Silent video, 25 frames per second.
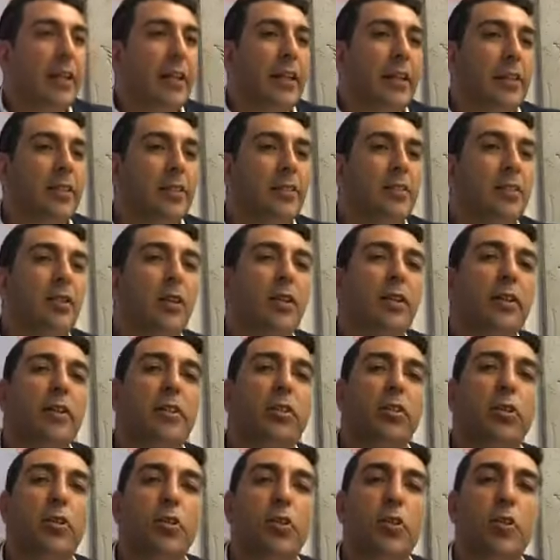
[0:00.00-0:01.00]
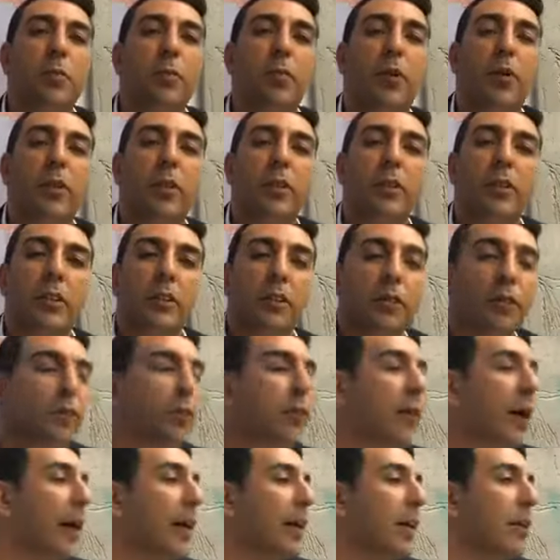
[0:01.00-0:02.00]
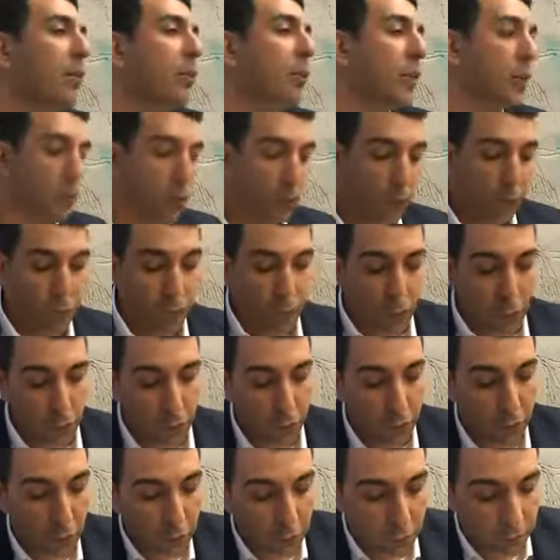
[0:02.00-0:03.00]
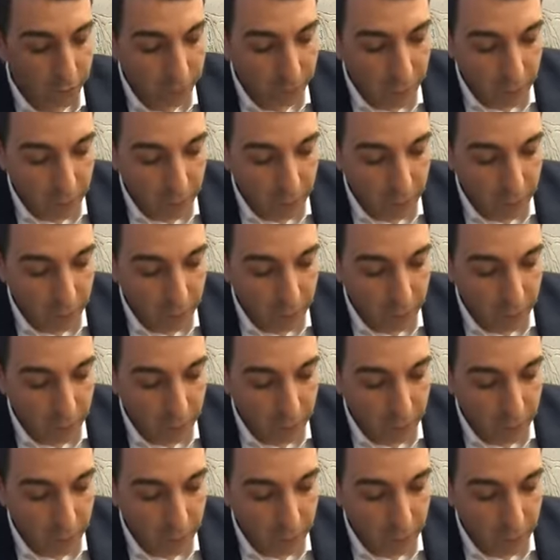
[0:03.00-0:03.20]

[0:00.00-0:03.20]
it started to spark the fire and the fervor